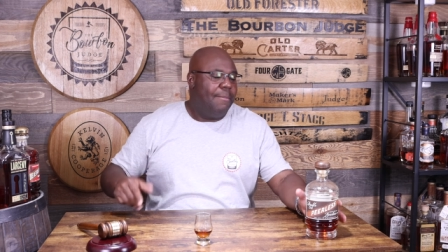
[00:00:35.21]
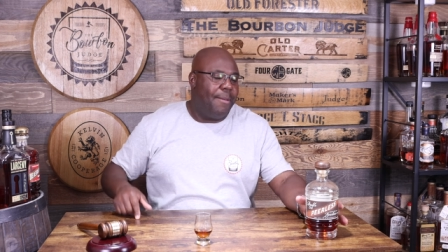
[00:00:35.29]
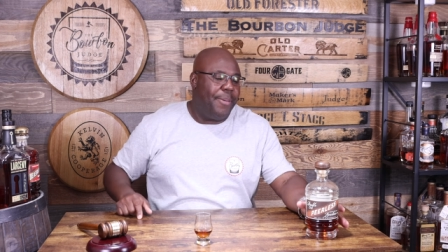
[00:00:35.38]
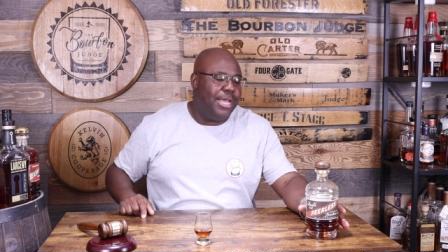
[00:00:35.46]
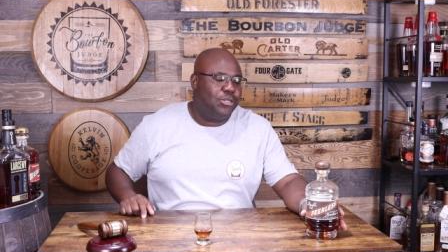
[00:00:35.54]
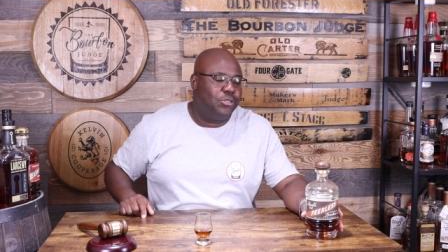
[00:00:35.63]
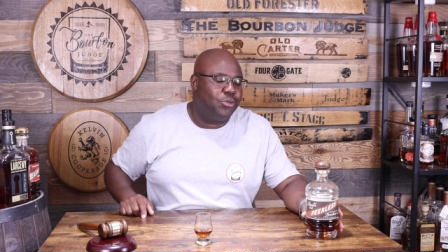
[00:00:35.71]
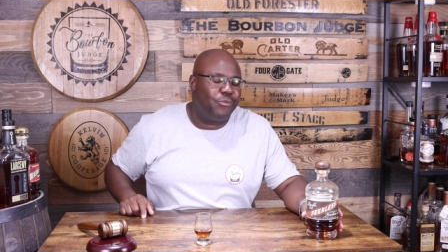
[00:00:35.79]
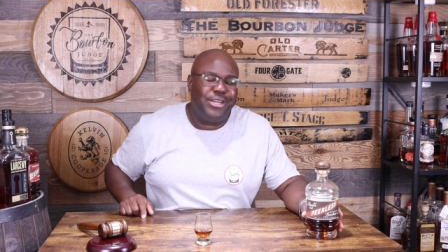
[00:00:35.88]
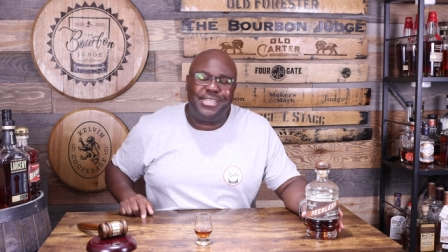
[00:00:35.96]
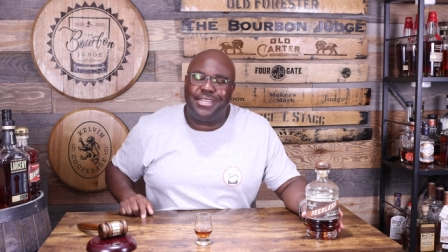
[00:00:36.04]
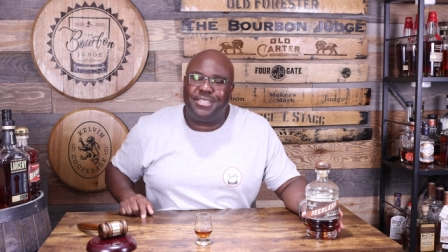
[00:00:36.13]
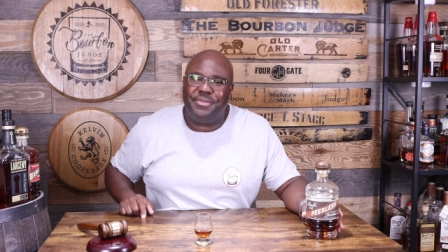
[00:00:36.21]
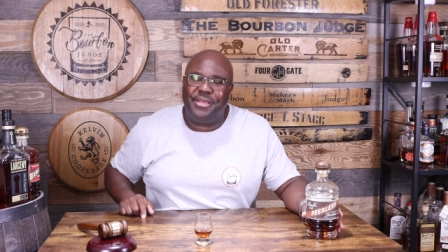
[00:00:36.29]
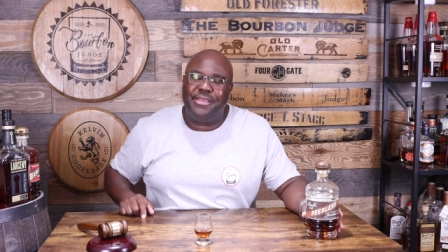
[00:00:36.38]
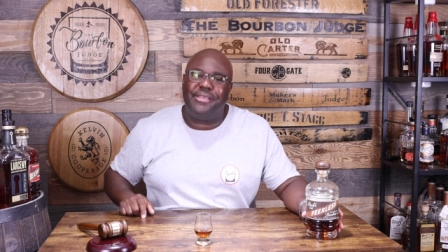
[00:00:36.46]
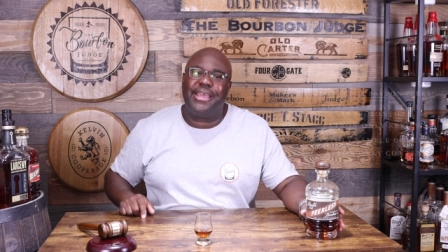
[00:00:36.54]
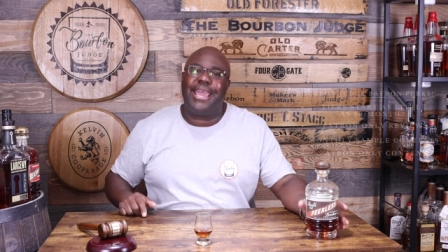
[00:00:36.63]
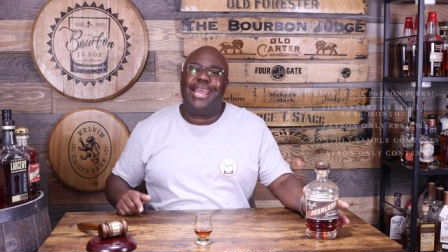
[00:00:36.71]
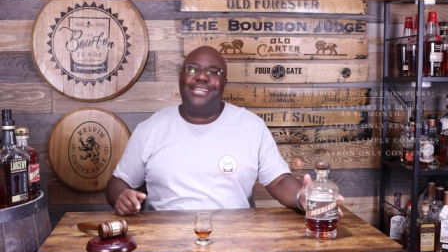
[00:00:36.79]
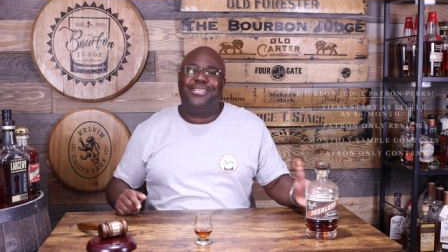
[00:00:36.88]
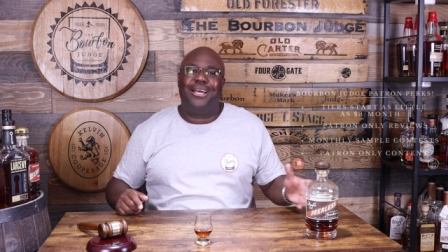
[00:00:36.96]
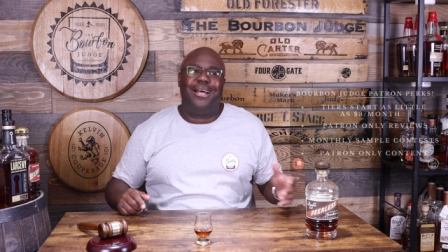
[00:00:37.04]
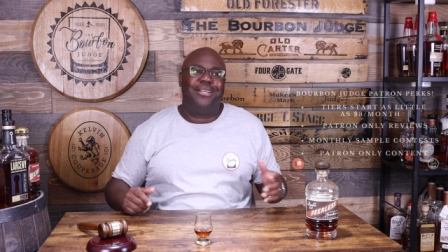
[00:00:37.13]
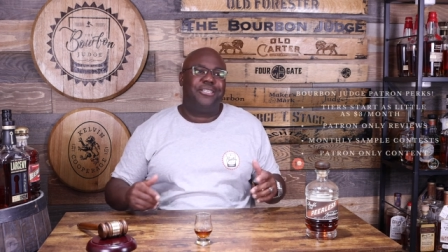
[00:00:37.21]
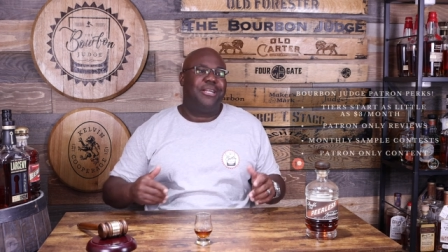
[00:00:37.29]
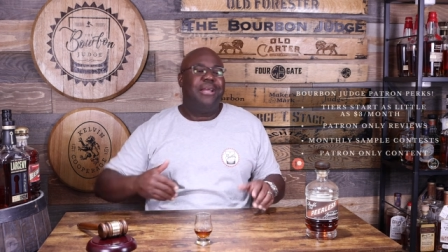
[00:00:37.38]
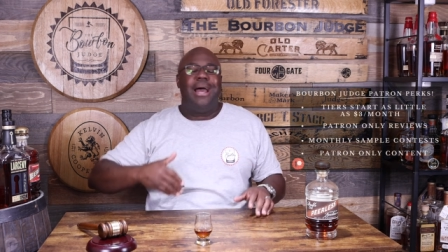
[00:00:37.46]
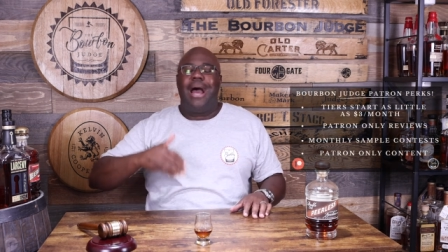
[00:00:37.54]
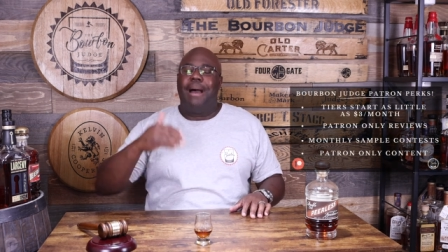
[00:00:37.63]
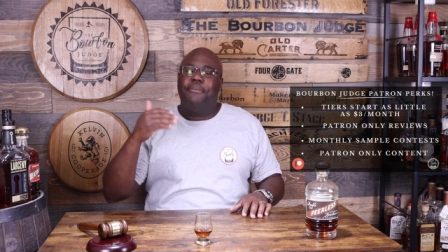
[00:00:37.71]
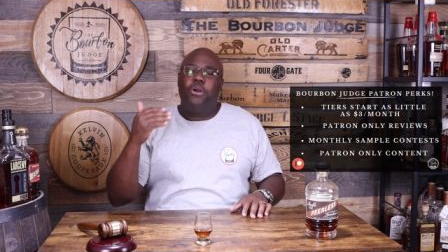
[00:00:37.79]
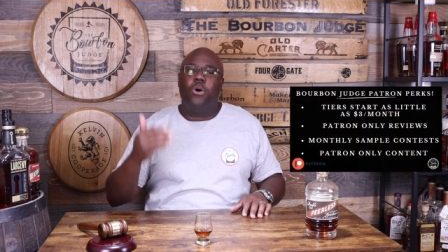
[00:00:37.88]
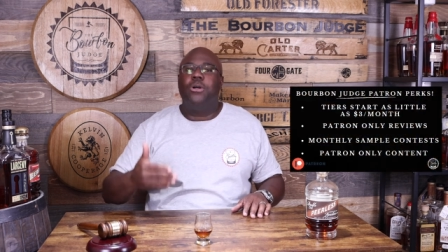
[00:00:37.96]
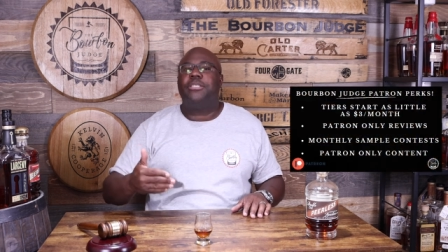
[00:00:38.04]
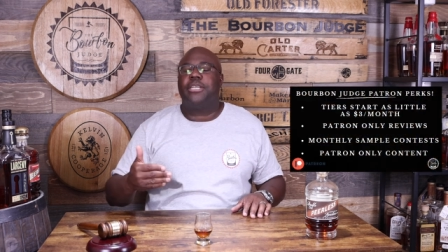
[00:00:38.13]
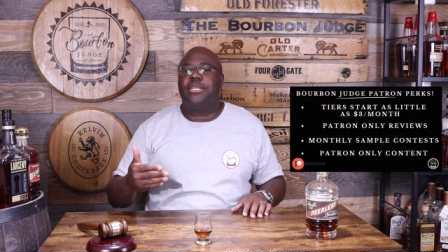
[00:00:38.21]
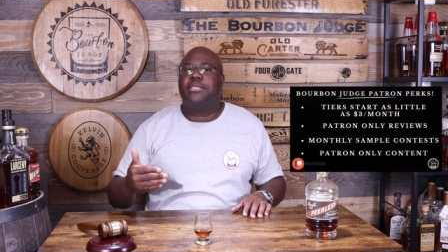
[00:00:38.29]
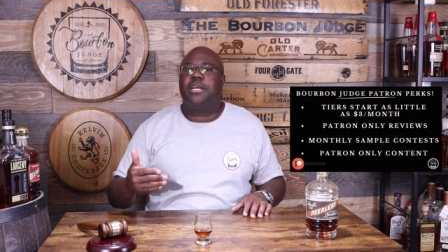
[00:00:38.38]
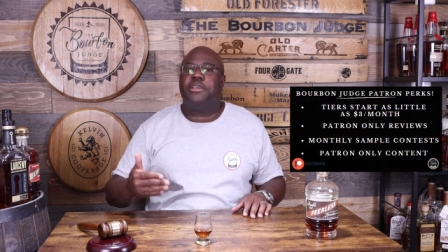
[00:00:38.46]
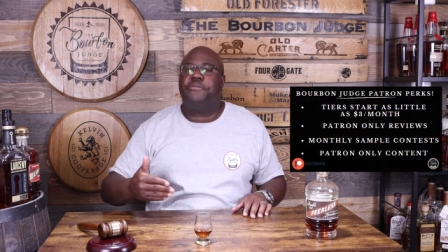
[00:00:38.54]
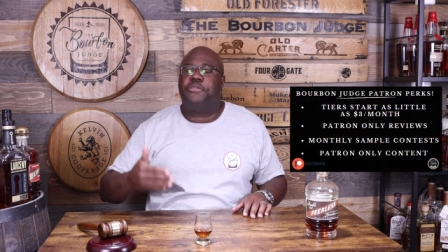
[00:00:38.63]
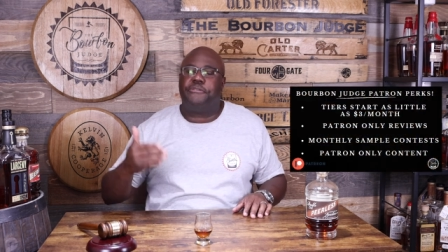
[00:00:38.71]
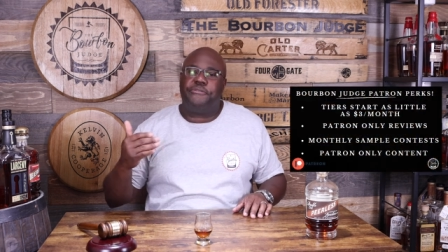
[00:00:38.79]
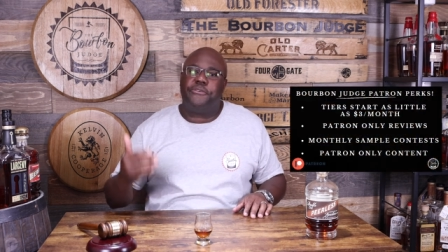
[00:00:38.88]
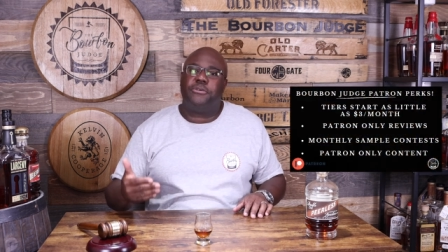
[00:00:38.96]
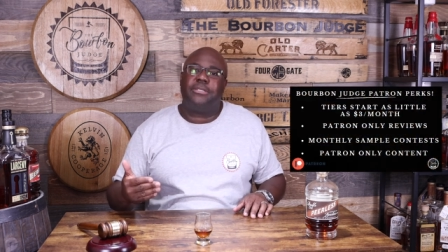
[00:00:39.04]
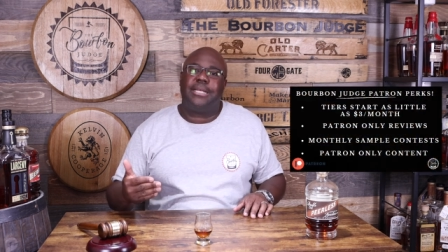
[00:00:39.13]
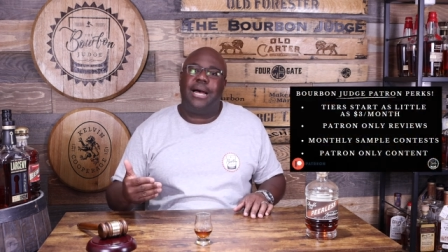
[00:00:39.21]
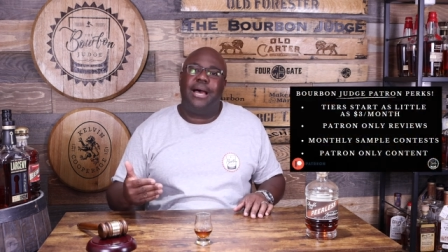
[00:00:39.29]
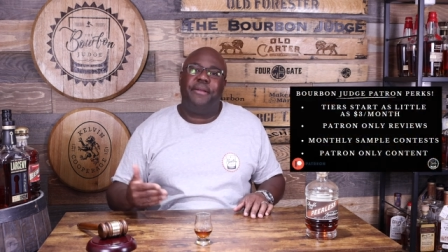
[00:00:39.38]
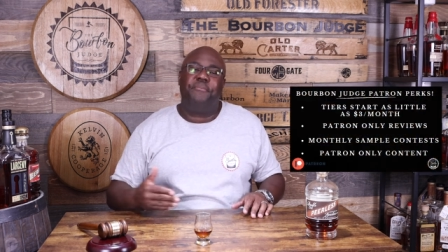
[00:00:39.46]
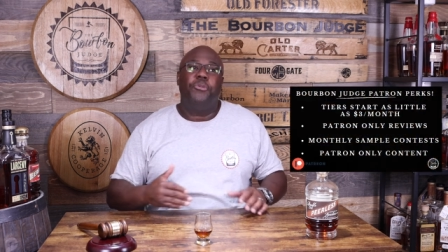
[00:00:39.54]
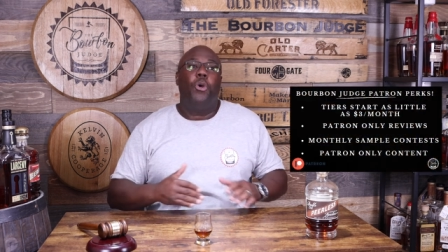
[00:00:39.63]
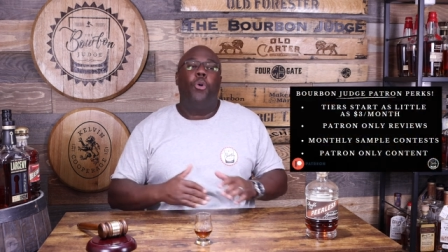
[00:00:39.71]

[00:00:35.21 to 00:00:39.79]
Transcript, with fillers: My patrons will reach out to me and they're like, "Hey Judge, I'm going to Kentucky for the first time.